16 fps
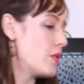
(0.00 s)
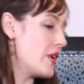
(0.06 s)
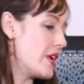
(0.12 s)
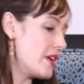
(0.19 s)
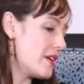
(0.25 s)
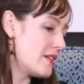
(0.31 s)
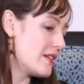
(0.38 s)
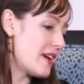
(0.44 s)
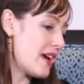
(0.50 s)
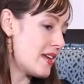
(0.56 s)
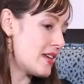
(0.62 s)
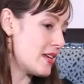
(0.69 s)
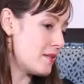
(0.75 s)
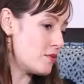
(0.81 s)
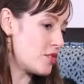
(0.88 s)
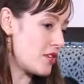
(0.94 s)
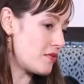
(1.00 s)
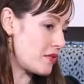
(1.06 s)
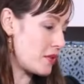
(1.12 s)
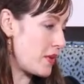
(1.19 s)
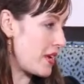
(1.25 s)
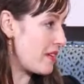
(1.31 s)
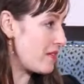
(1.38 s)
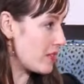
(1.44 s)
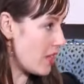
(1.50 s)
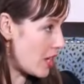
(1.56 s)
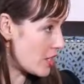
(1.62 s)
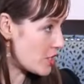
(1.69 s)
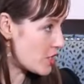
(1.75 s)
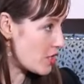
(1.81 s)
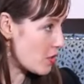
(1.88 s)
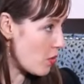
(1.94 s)
we at MJ Freeway have
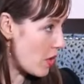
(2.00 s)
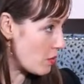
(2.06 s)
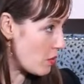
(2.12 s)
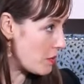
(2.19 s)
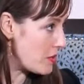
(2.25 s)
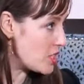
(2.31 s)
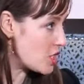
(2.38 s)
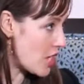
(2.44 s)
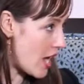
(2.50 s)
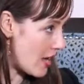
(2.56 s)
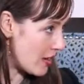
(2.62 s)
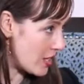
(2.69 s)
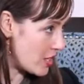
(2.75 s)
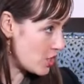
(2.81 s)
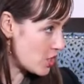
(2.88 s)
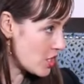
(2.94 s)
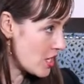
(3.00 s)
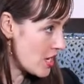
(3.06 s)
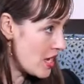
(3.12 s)
launched the One Woman Challenge,